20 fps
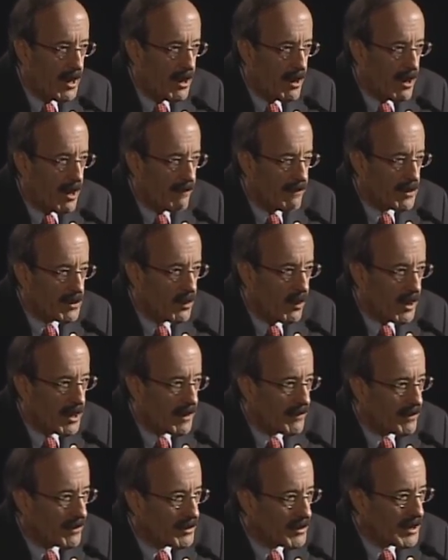of this
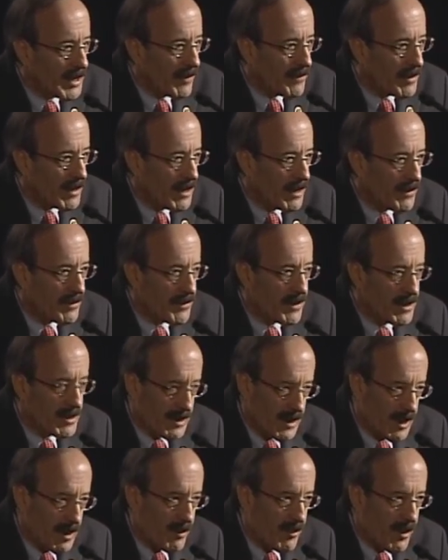wonderful 70th
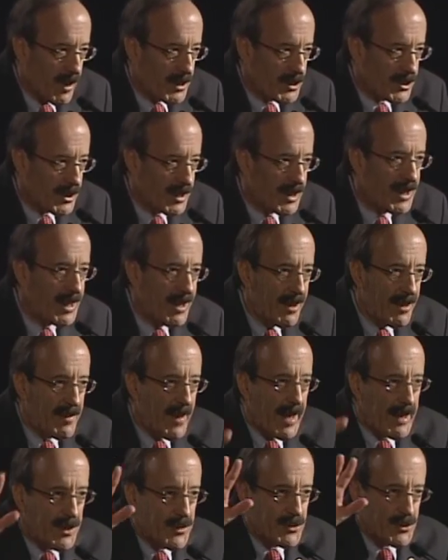celebration.
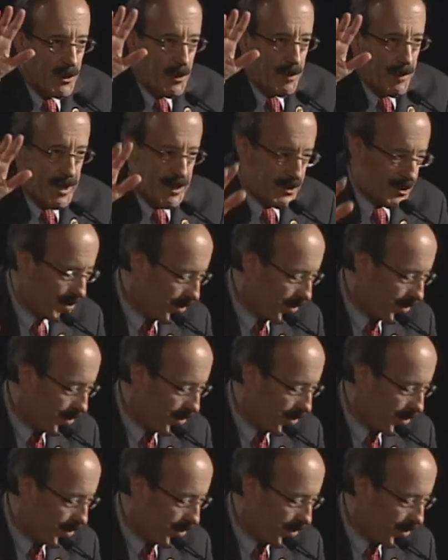Thank you so much.